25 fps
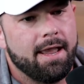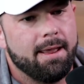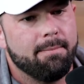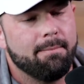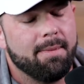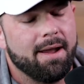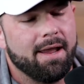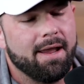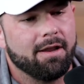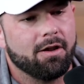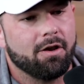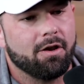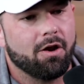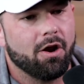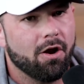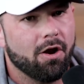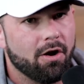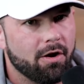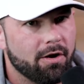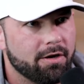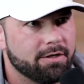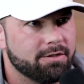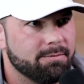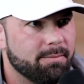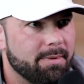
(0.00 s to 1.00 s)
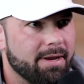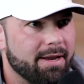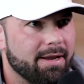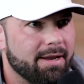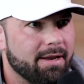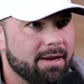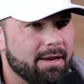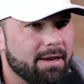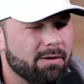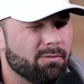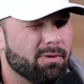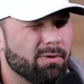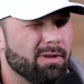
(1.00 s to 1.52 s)
And my
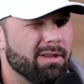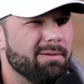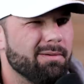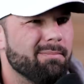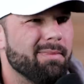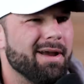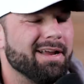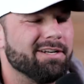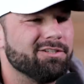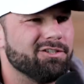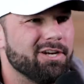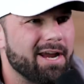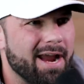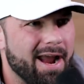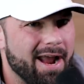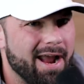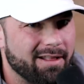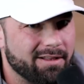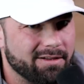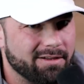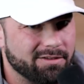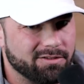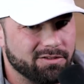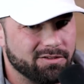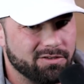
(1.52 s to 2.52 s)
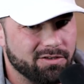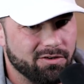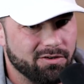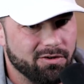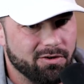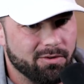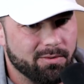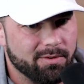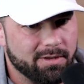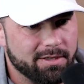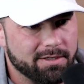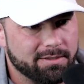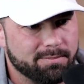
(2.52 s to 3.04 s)
encouragement and really my challenge to
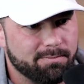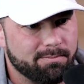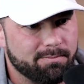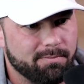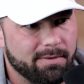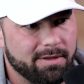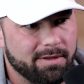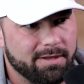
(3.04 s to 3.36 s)
you in this